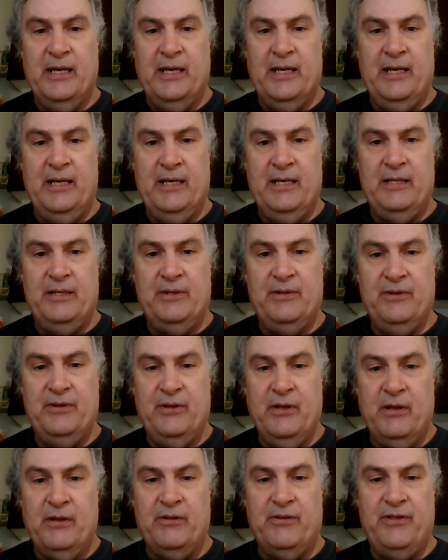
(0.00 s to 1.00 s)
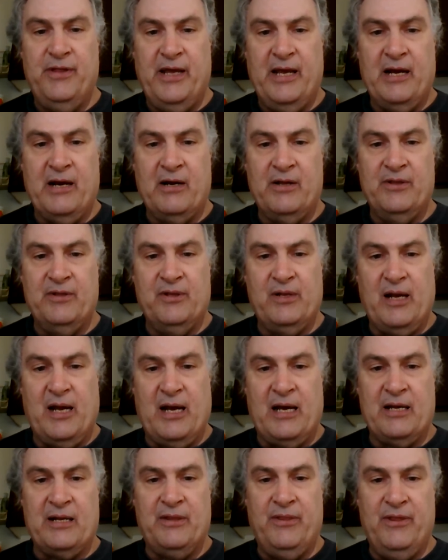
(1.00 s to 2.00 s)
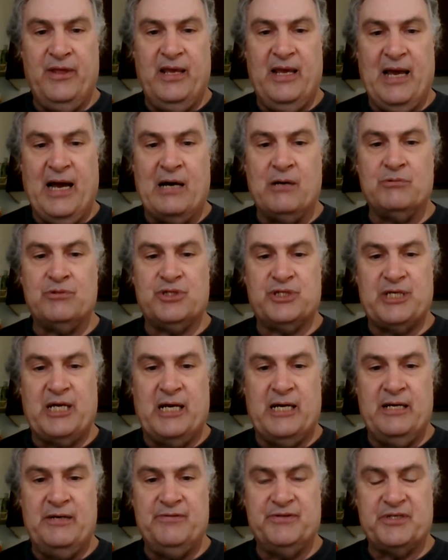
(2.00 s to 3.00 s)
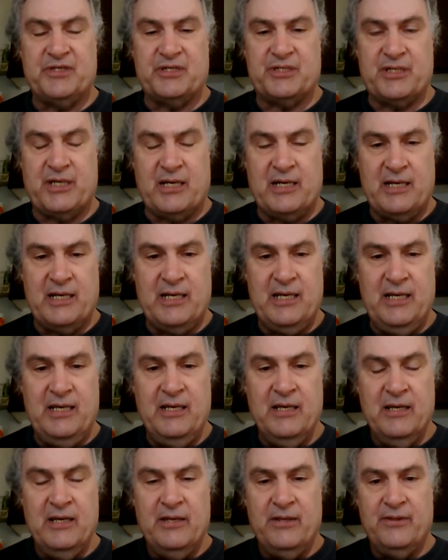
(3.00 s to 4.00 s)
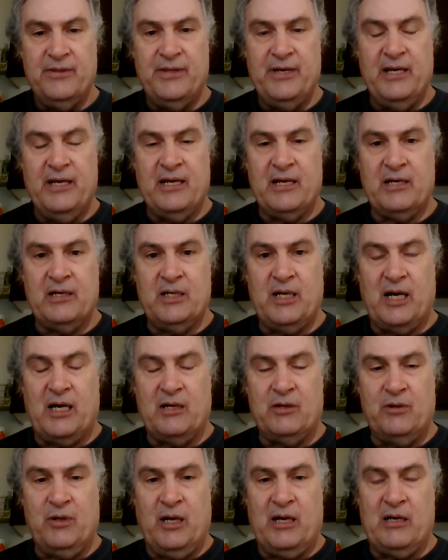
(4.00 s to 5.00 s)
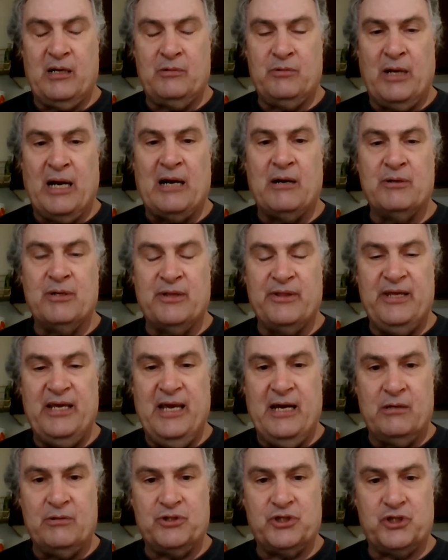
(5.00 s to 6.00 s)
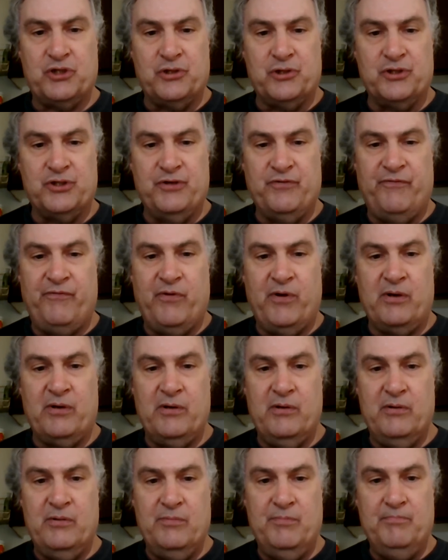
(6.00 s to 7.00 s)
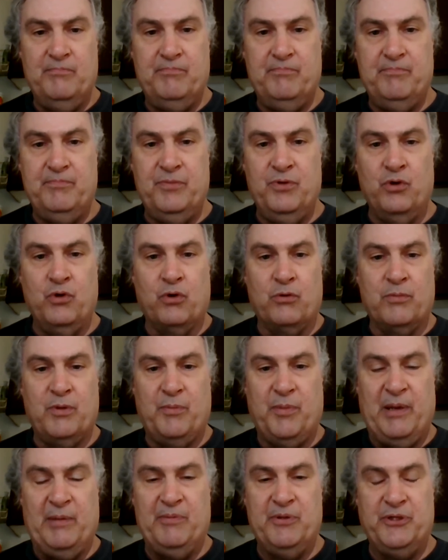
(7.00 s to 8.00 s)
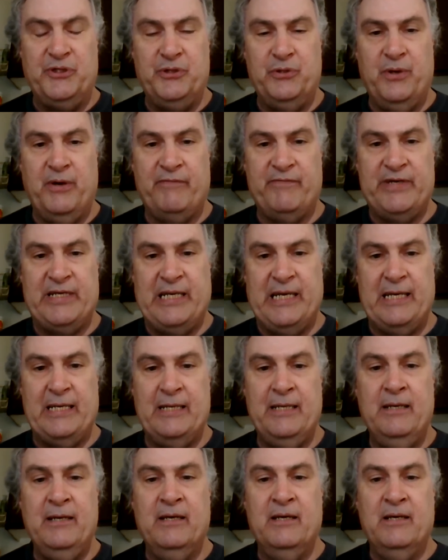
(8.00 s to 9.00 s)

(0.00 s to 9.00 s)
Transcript: and they are on the outside of society. They are out on the outskirts of what normal people do every day.